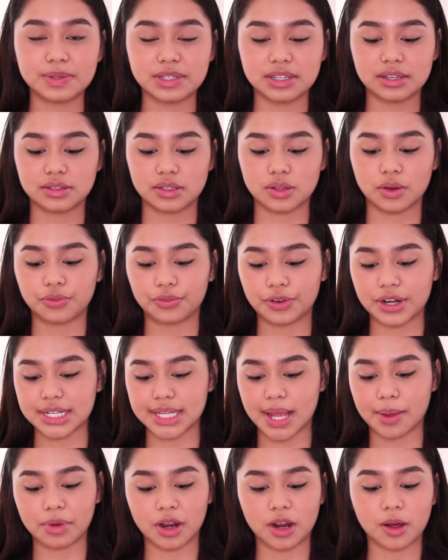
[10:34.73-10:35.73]
So first
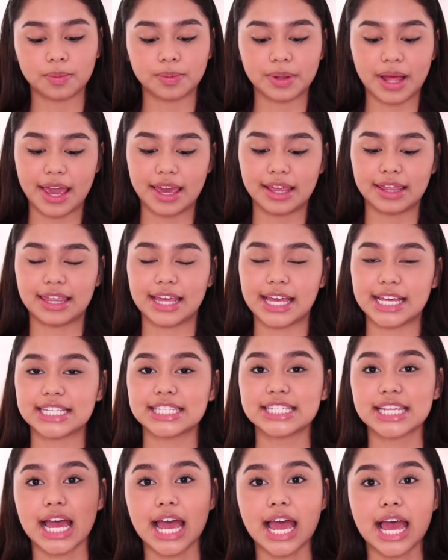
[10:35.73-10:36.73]
I'm gonna apply
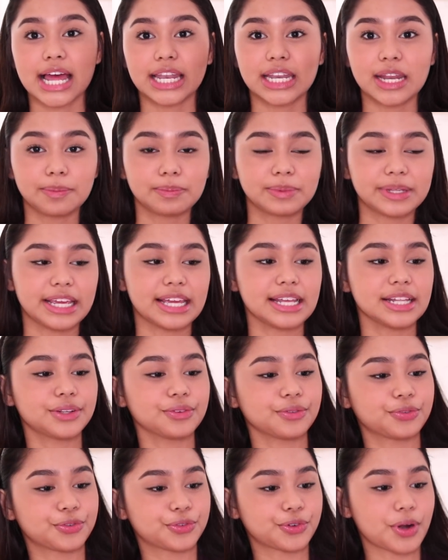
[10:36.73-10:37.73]
this lip tint
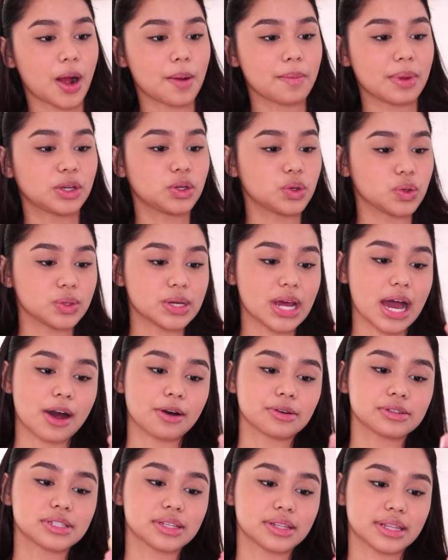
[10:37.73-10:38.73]
from Etude House.